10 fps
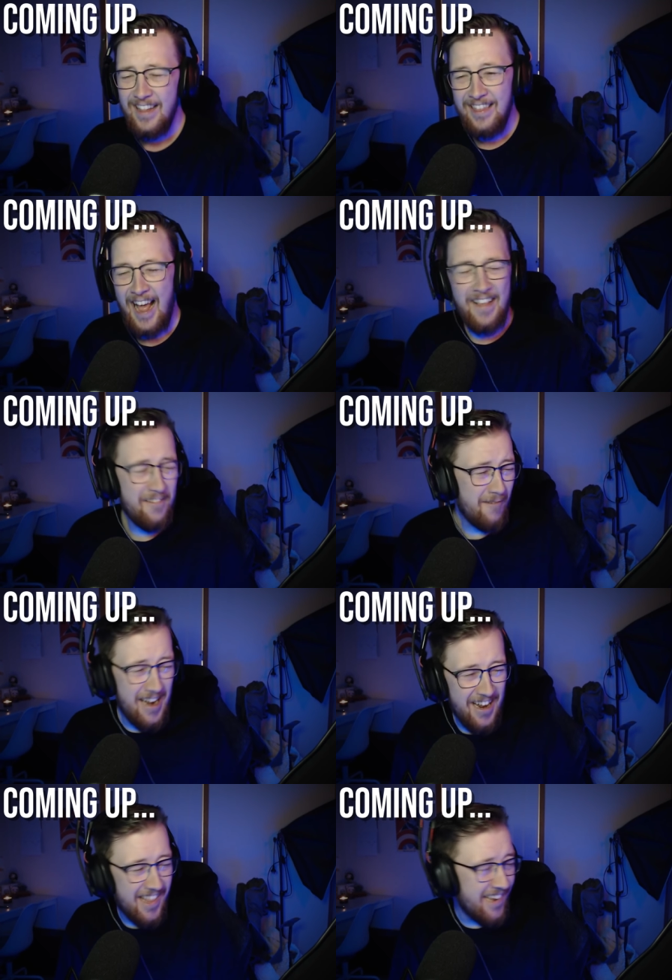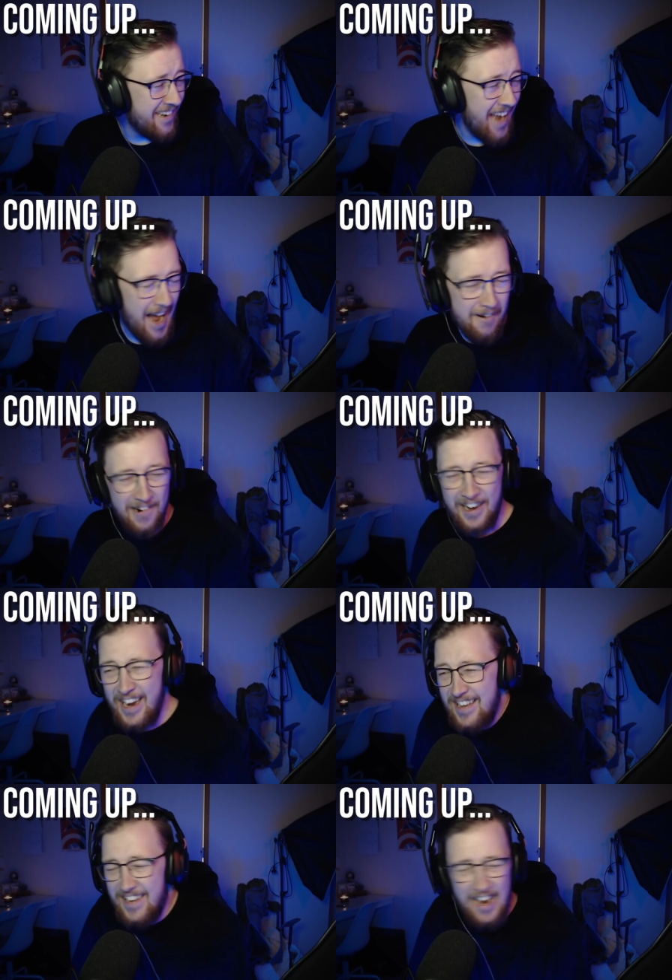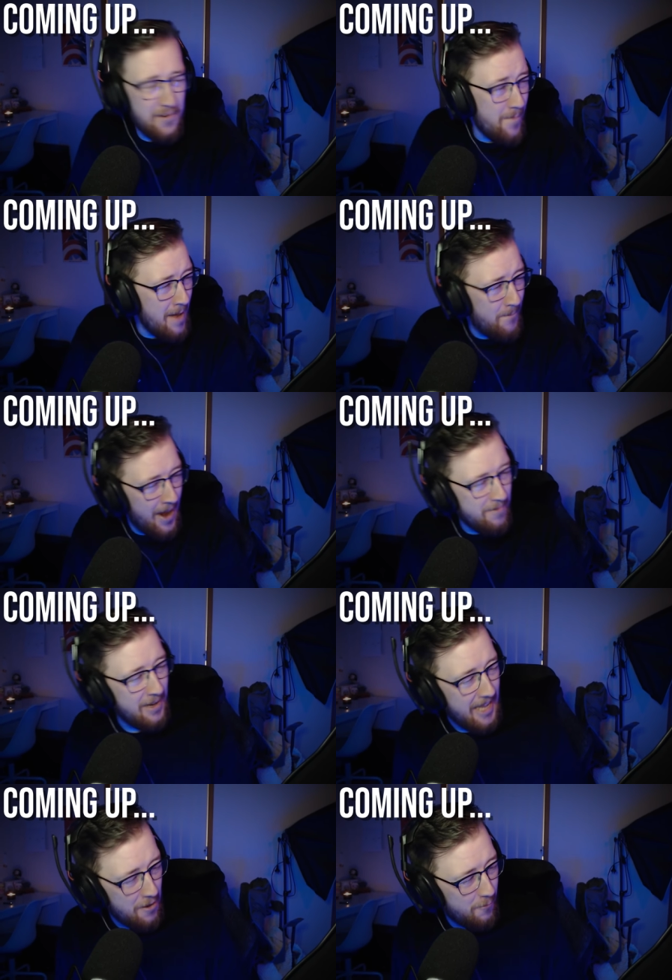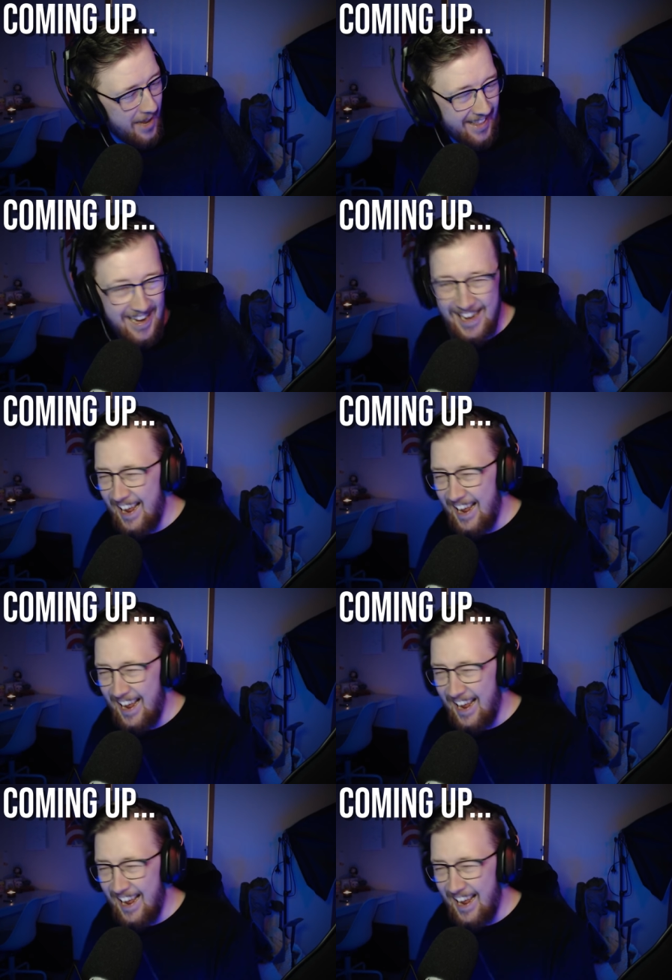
Last one in the shower can touch my butt with their willy.